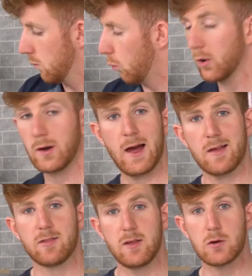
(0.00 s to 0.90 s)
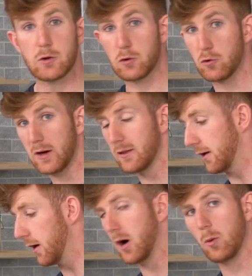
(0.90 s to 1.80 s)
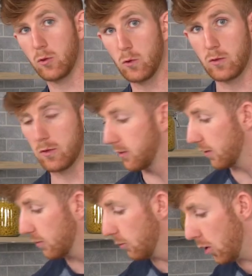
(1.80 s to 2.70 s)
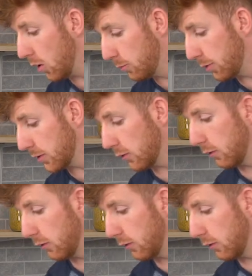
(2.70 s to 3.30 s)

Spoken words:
One last secret ingredient I always use this is a small bit